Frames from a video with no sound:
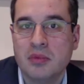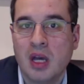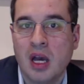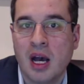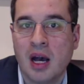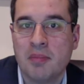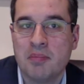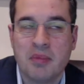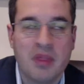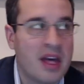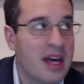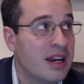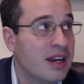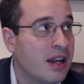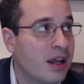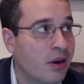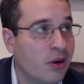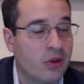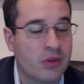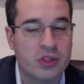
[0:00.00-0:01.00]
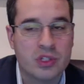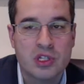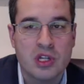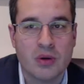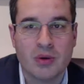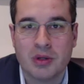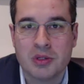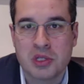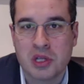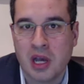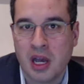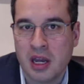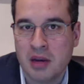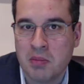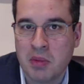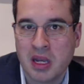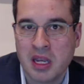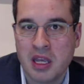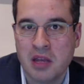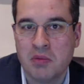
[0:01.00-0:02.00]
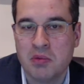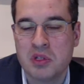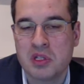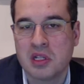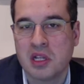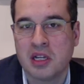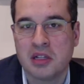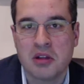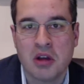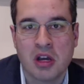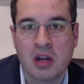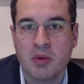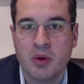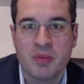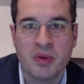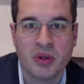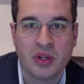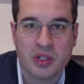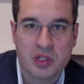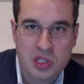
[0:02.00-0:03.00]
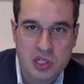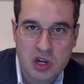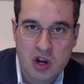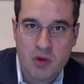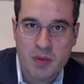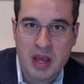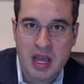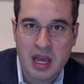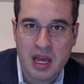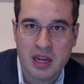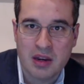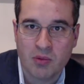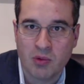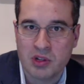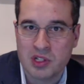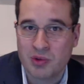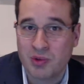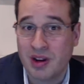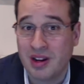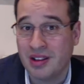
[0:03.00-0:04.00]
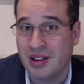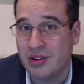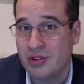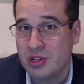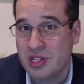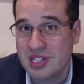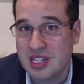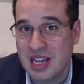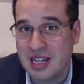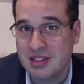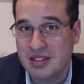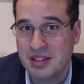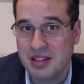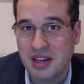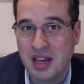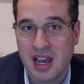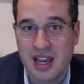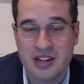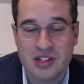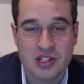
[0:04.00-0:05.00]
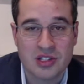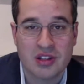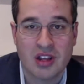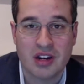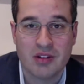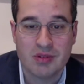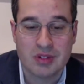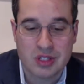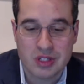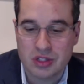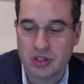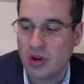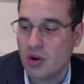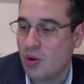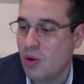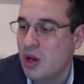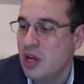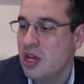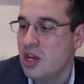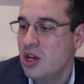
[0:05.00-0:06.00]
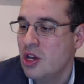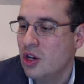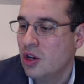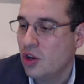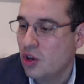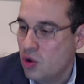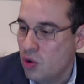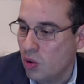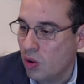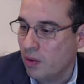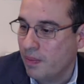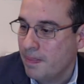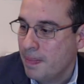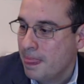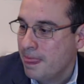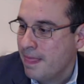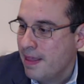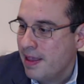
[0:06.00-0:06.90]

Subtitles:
That and I don't know, the snow outside, and my kid was like talking about building a snowman and wants to write a letter to Santa. I just thought it was so cool.